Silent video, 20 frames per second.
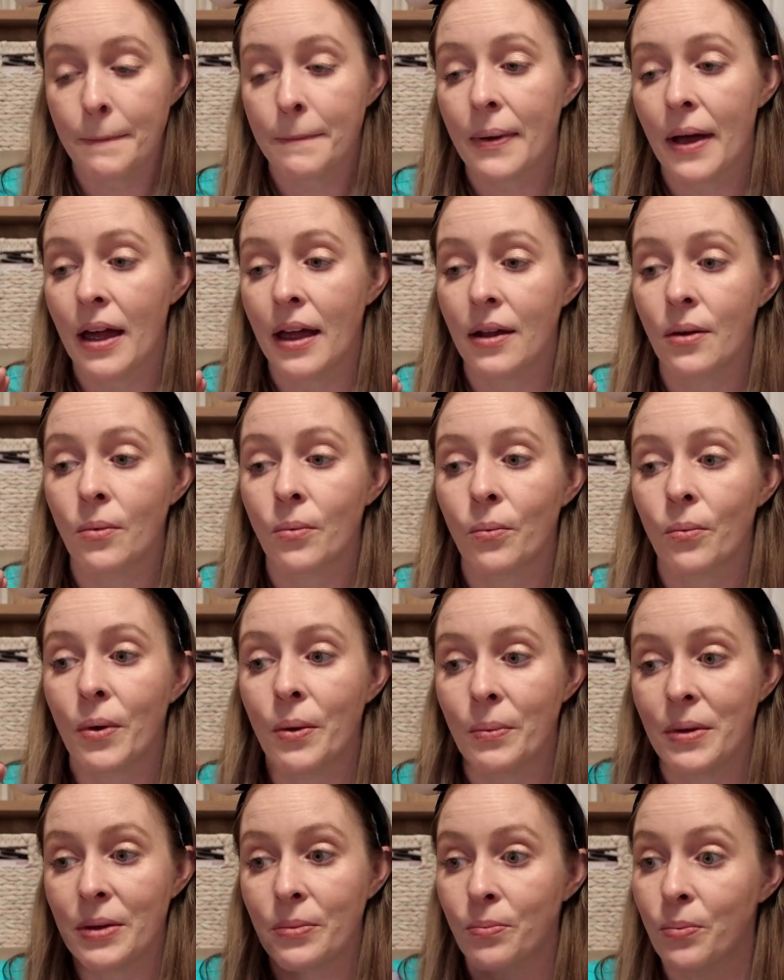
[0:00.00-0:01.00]
But
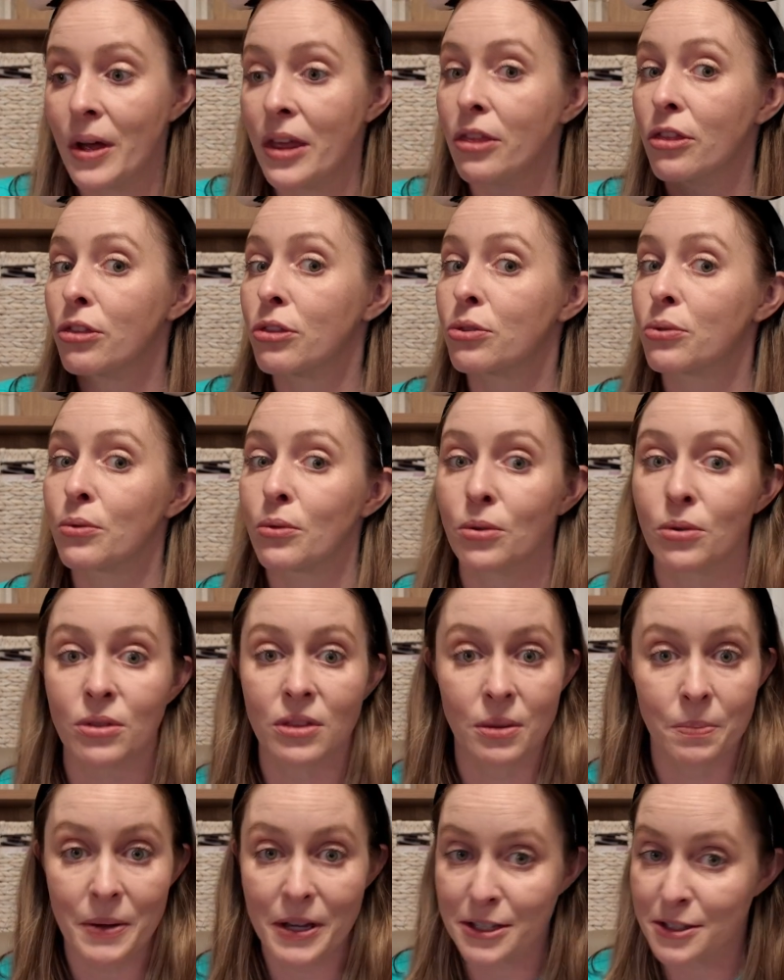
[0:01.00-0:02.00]
when we went through
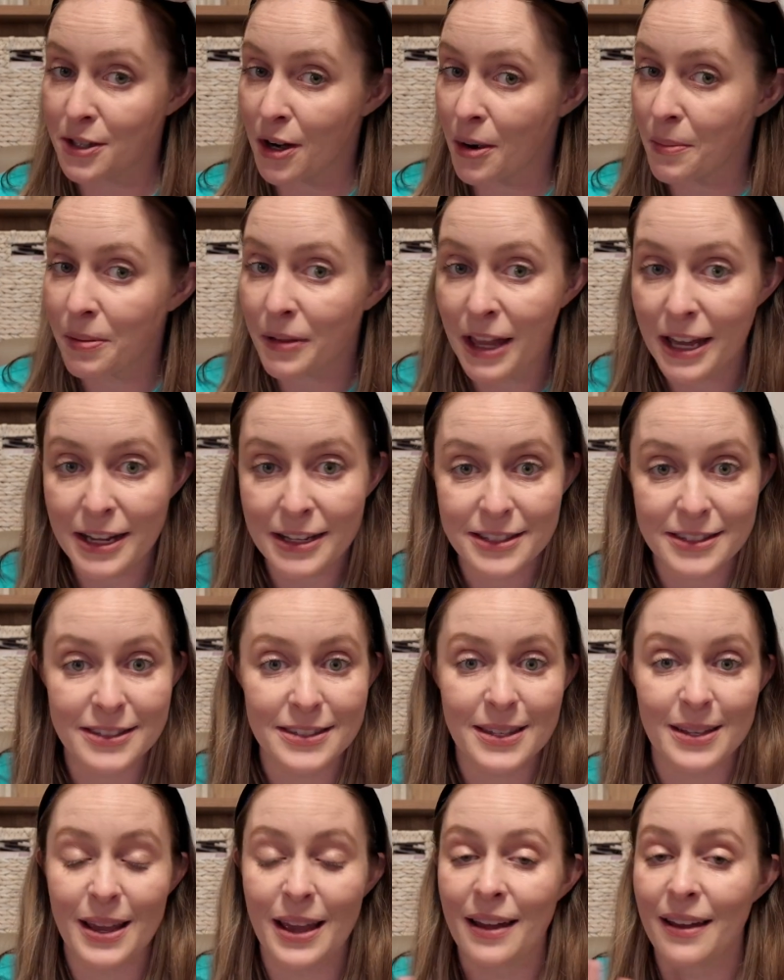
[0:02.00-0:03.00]
the Pixar
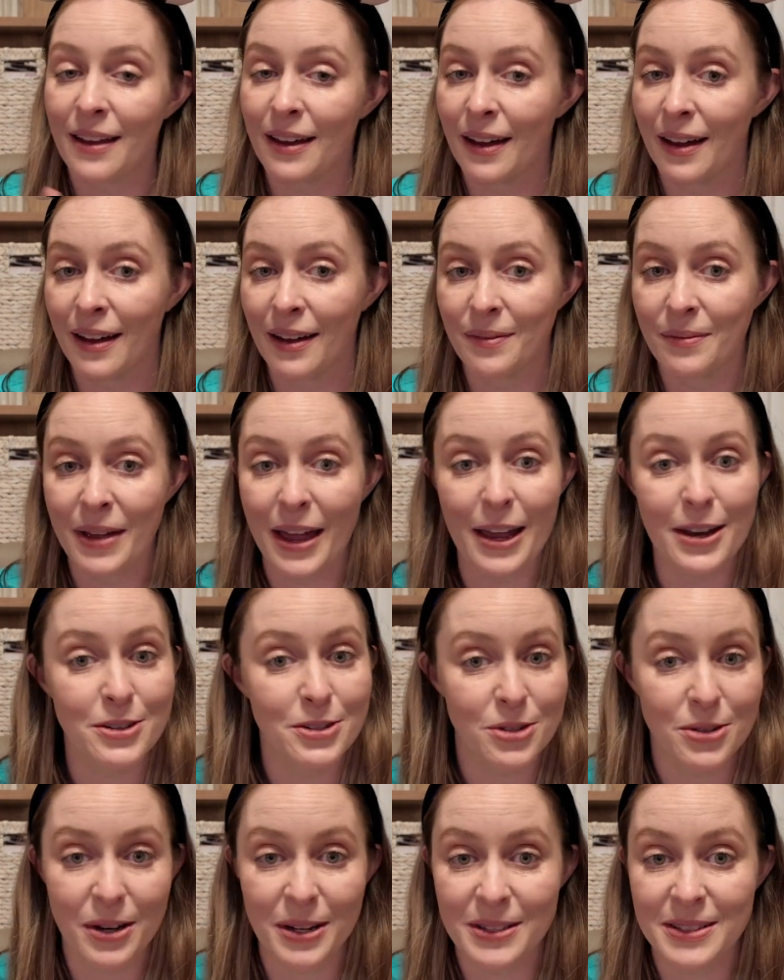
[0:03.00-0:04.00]
Place
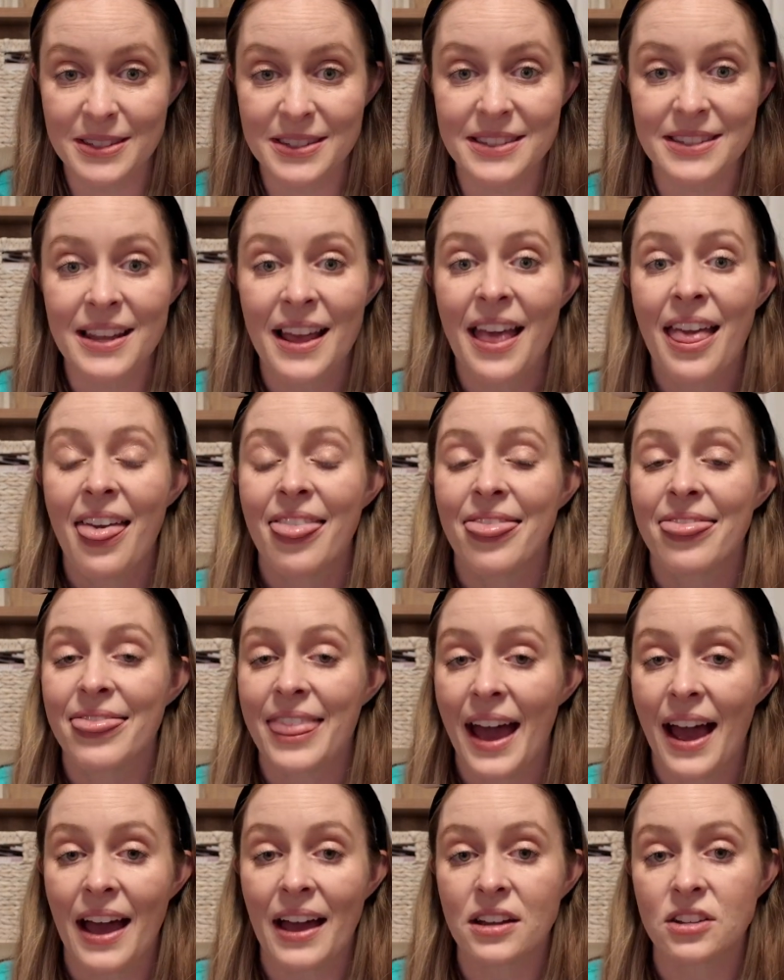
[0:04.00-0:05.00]
entrance,
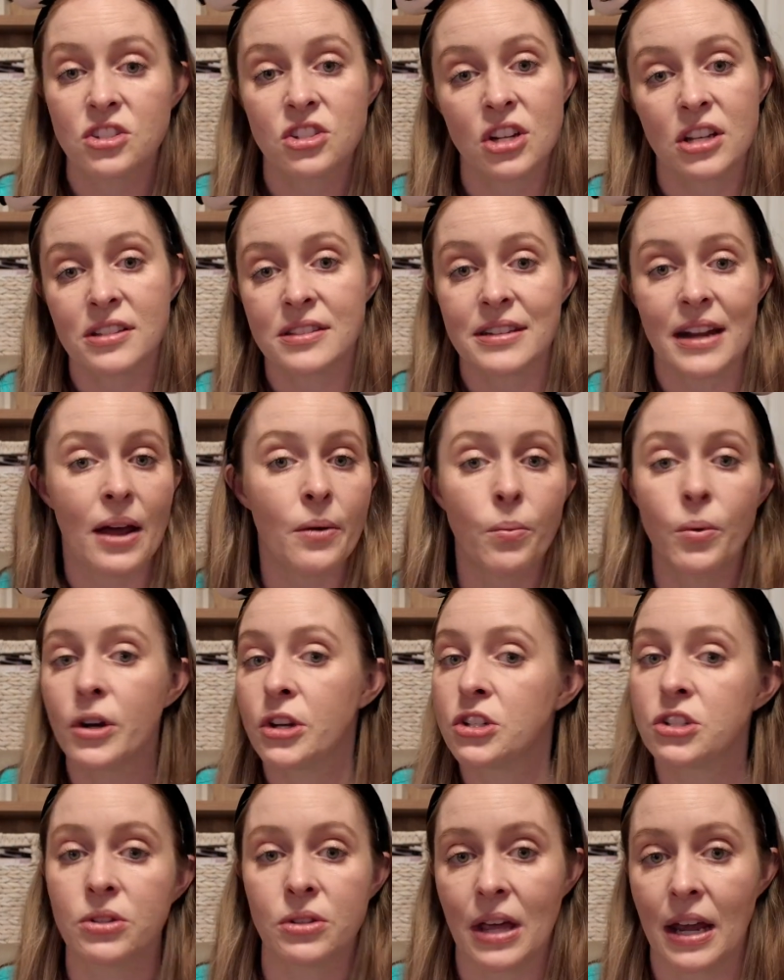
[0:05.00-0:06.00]
I
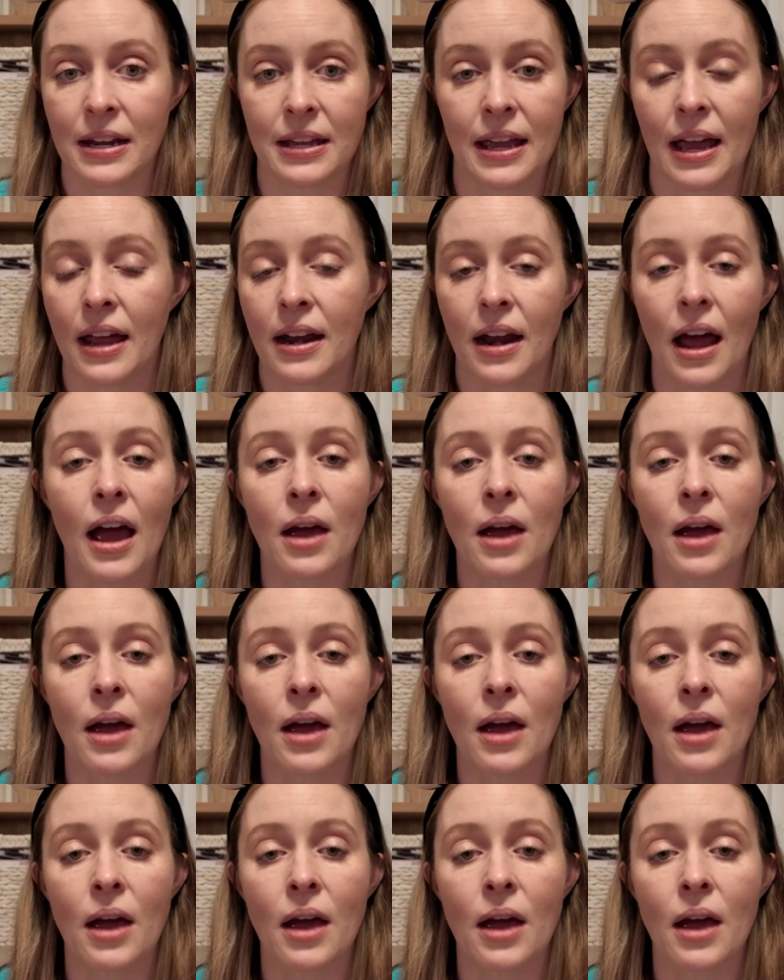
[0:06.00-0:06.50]
wouldn't do that again.